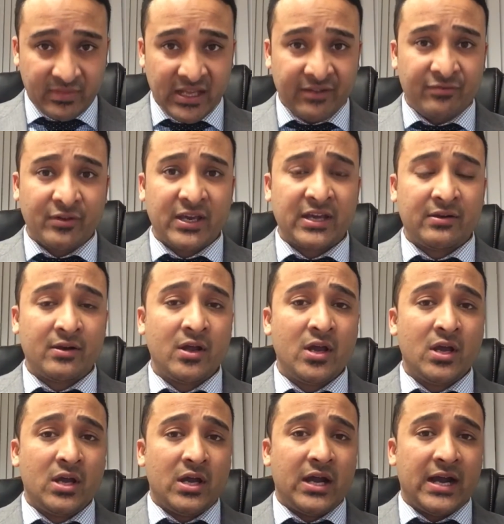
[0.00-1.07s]
If you can
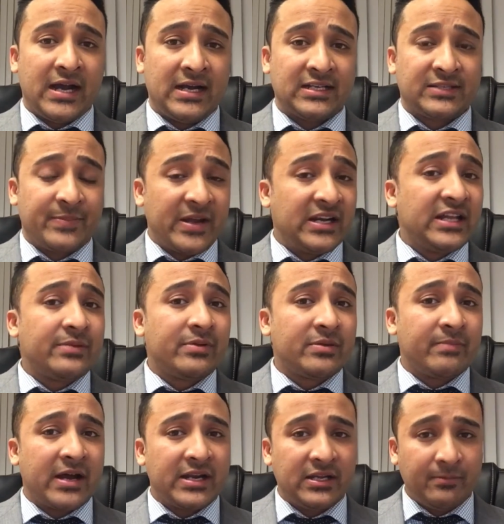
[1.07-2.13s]
spend a little bit of
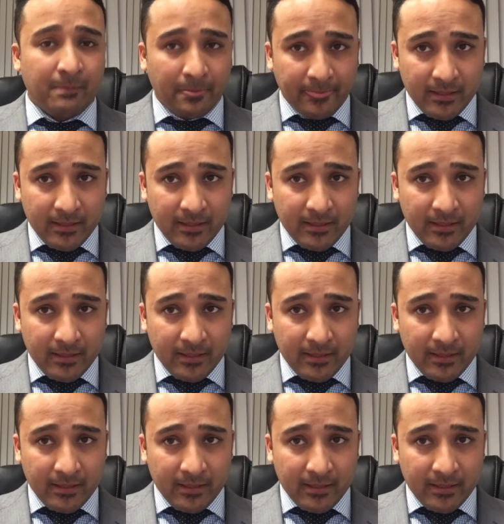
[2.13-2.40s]
money,